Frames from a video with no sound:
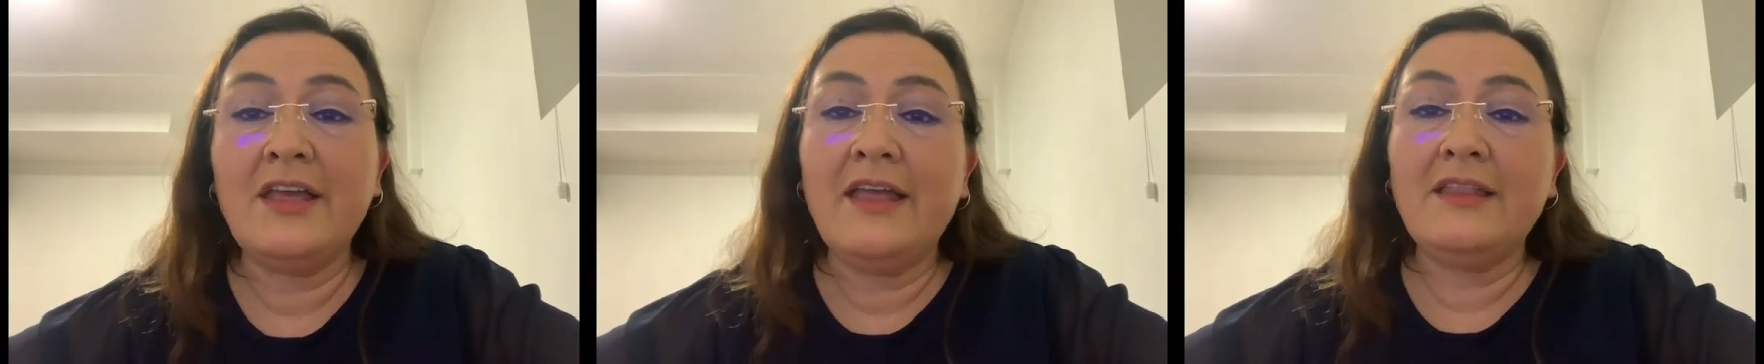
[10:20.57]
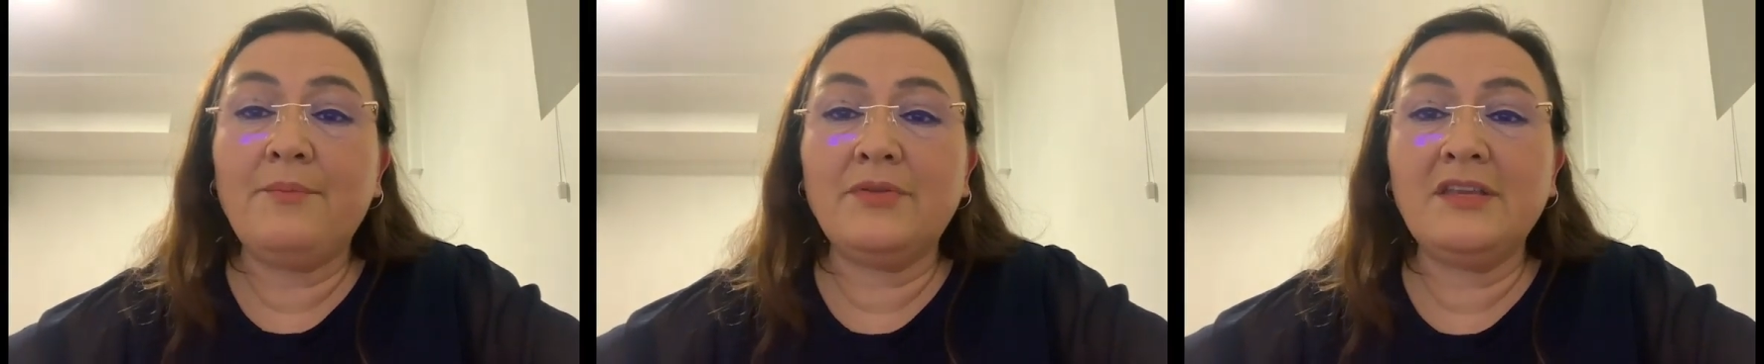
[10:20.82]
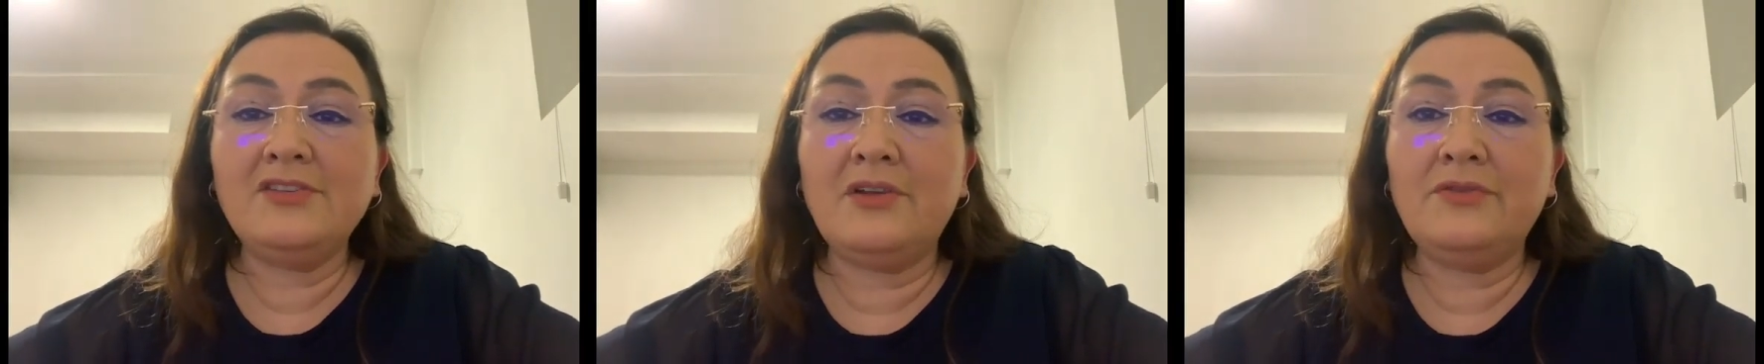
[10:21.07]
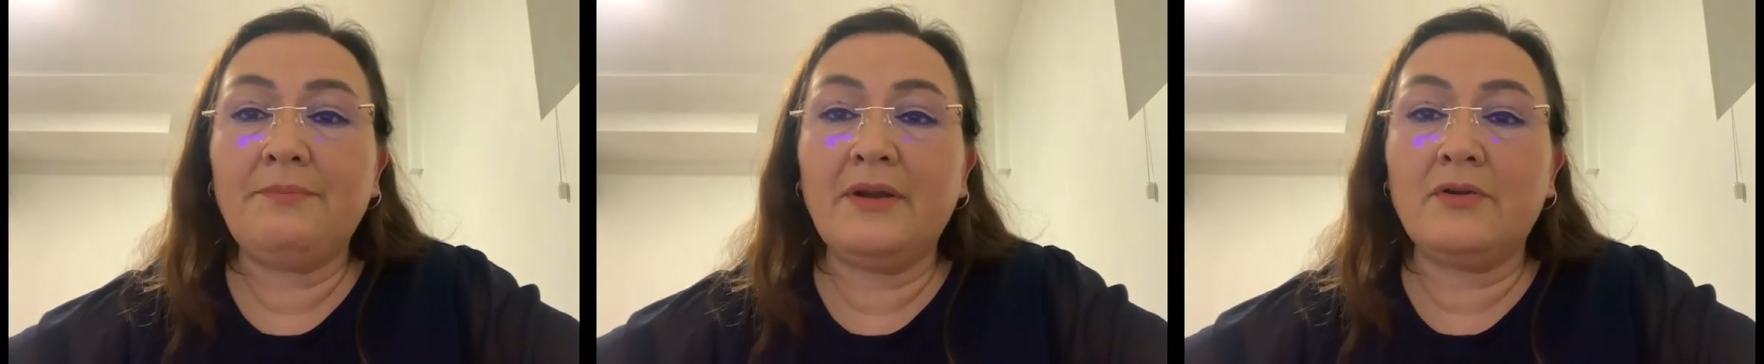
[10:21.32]
The potential
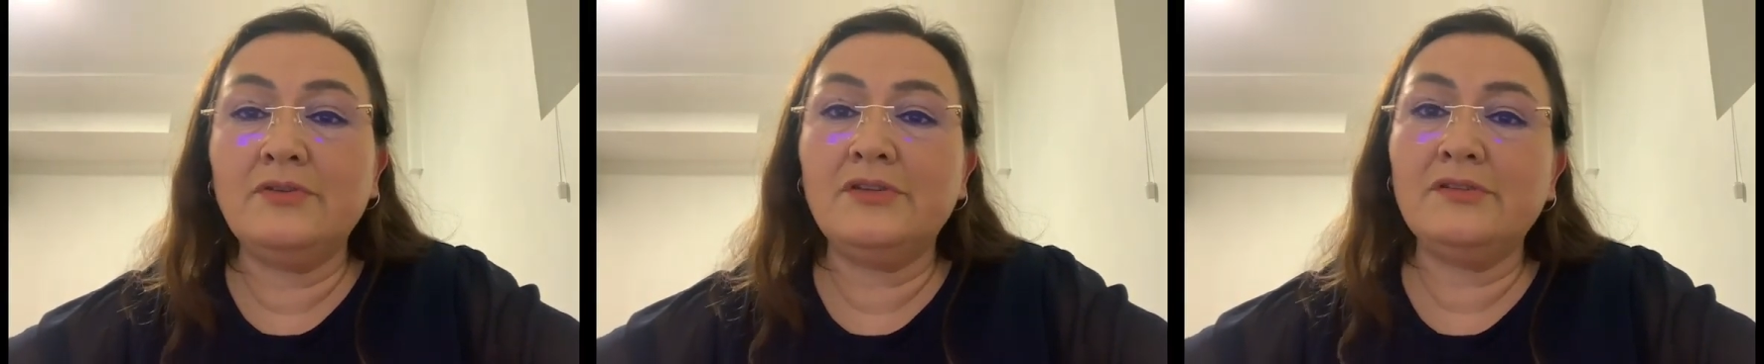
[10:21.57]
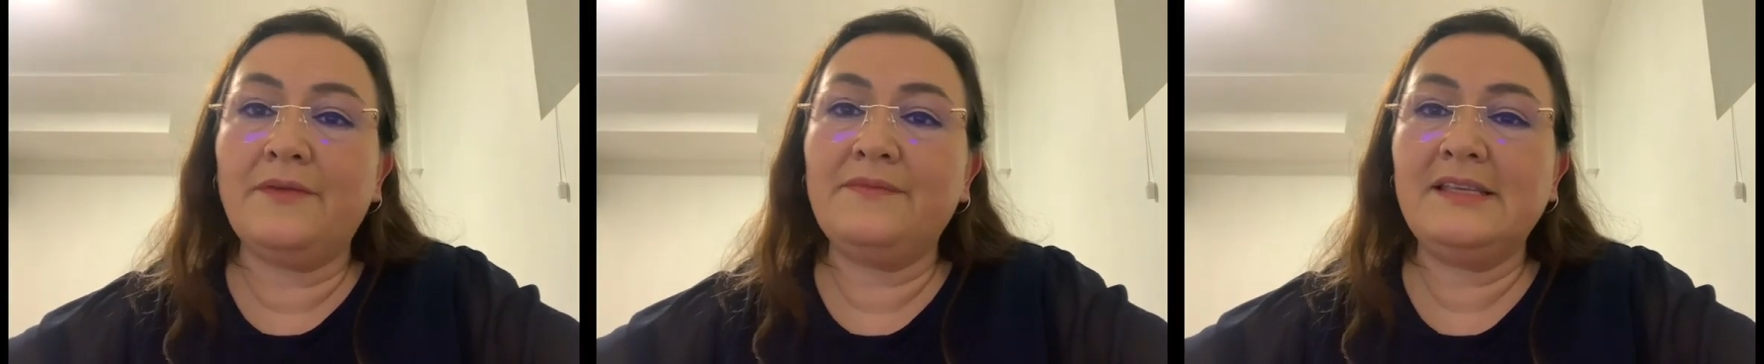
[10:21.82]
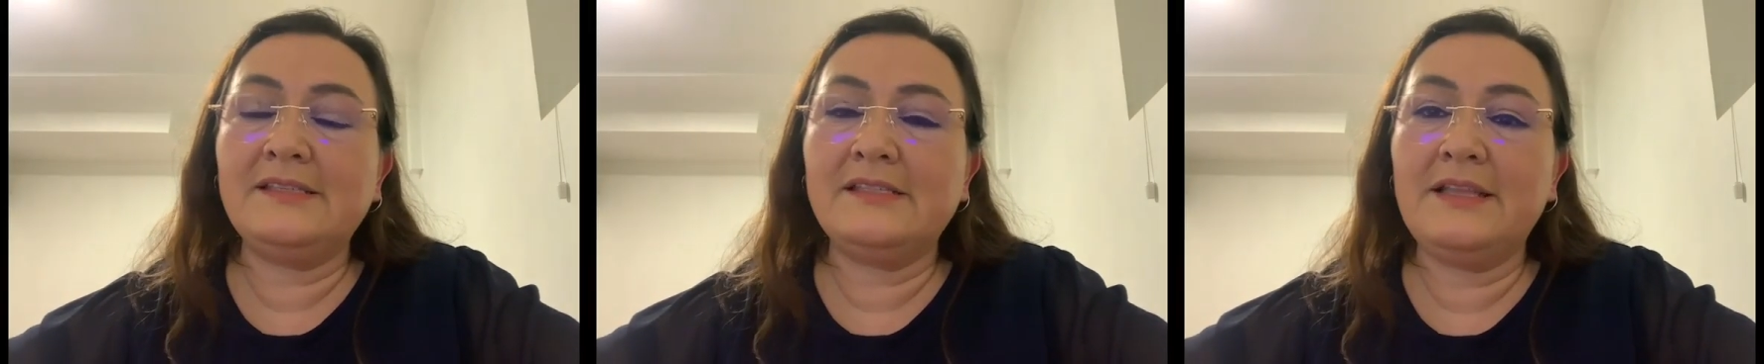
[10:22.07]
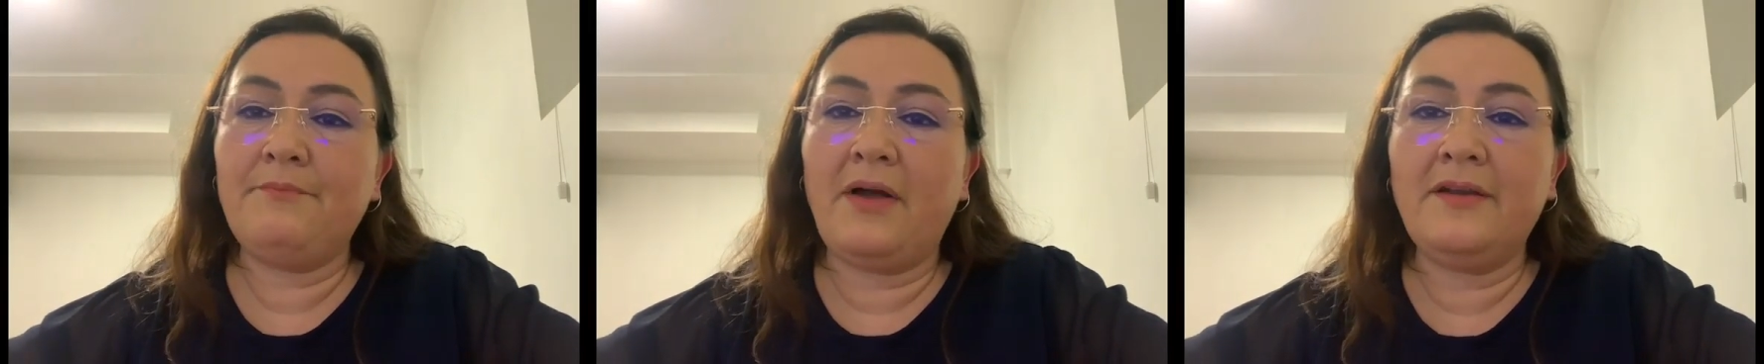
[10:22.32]
repercussions of these
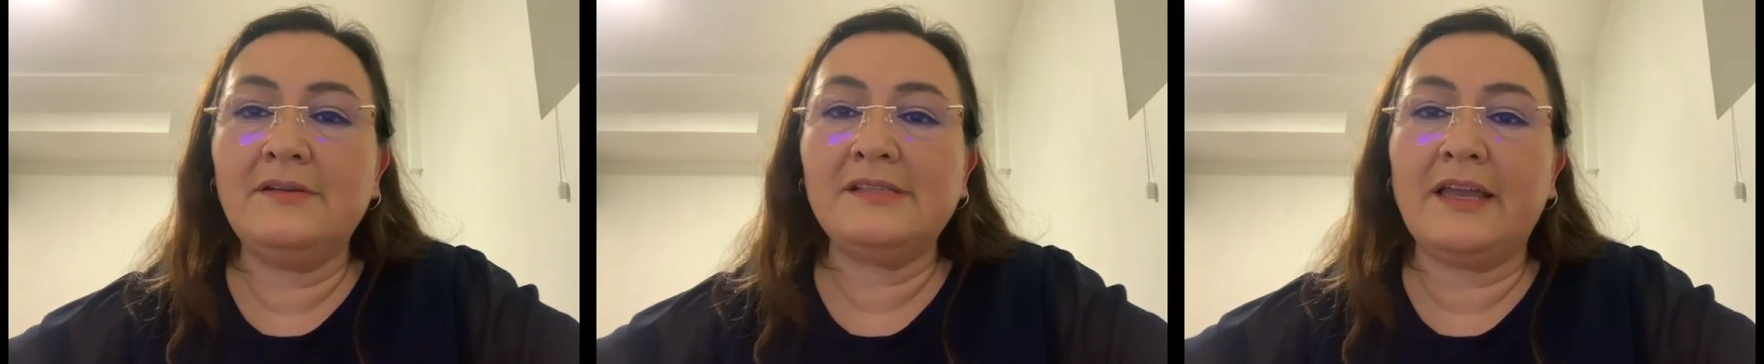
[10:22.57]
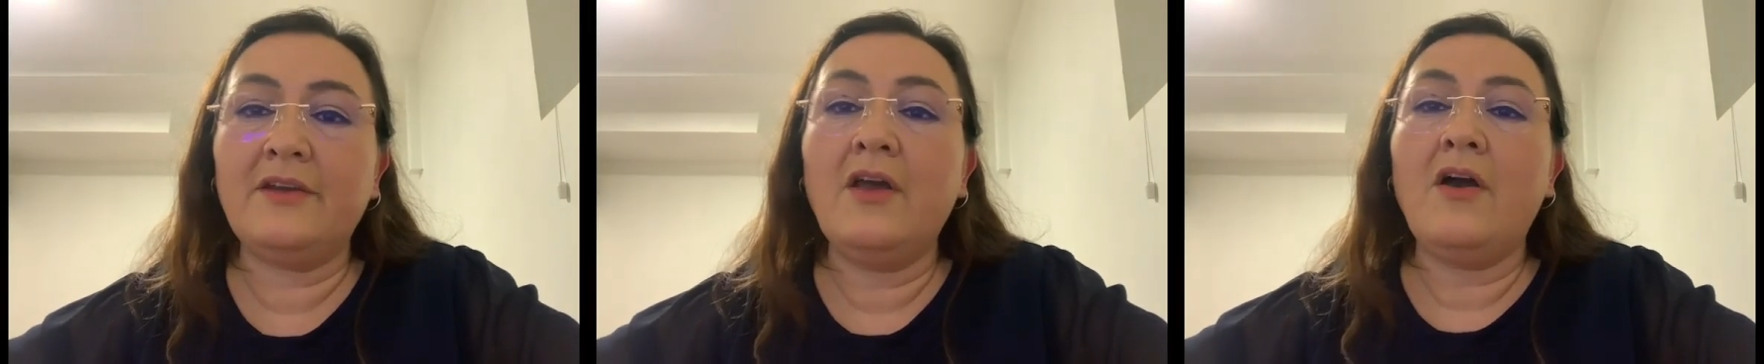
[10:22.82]
sleep patterns and